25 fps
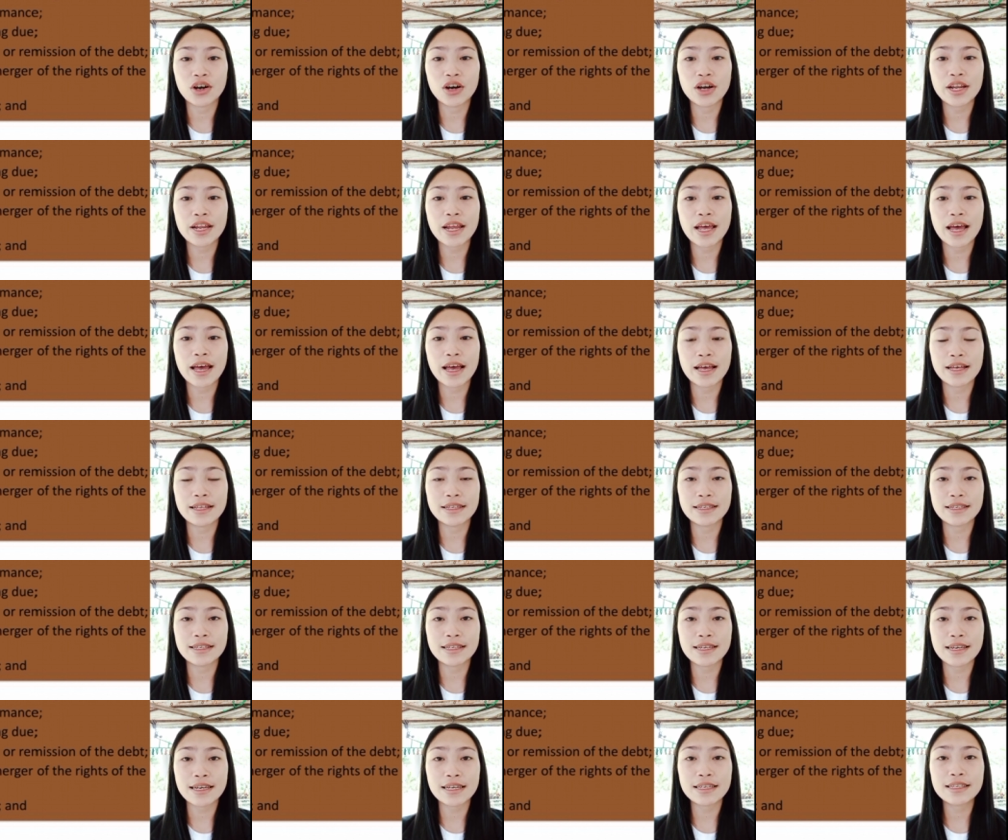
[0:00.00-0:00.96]
And
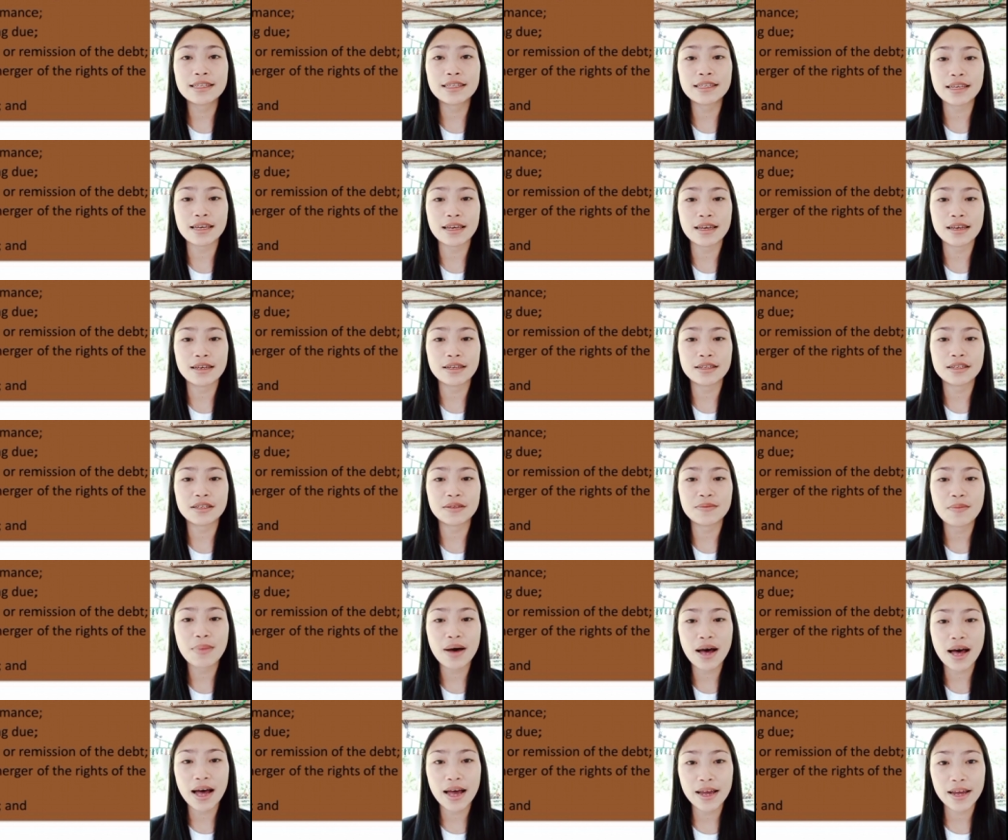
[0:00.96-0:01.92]
sixth is
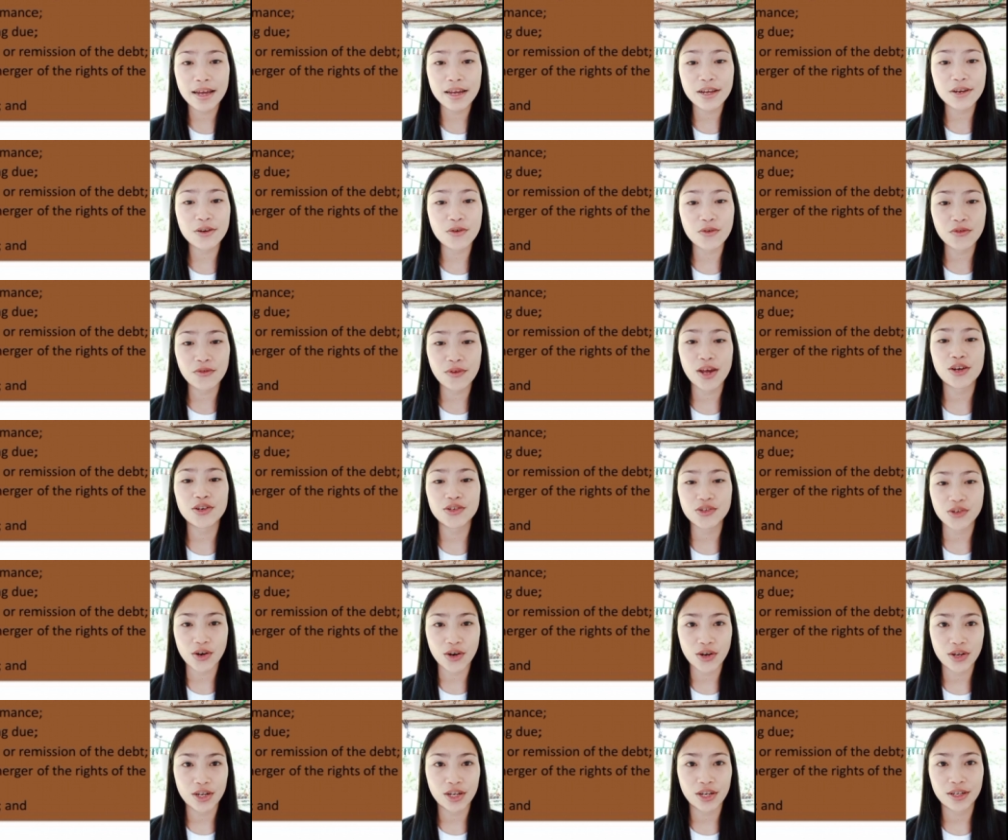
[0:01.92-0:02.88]
by
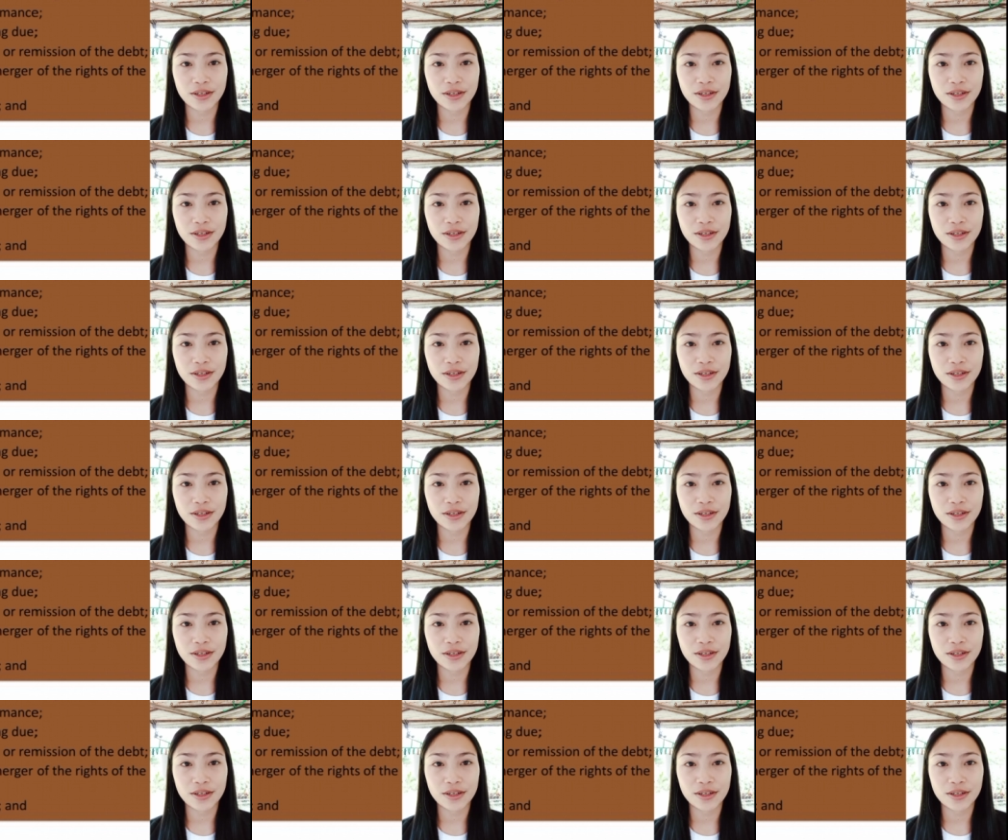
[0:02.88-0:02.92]
novation.